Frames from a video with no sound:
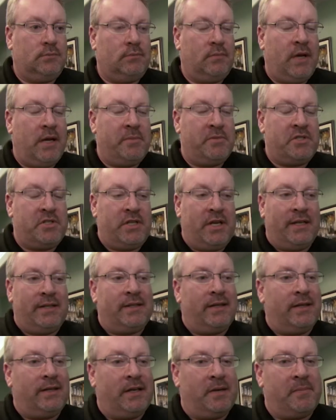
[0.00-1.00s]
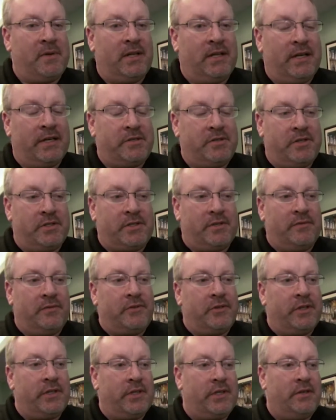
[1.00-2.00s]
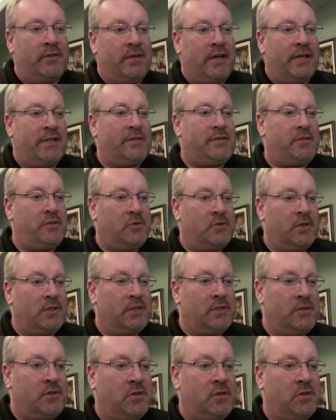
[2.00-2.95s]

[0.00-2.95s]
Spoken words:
My name is Jake Daly. I'm an electrician for the United Steelworkers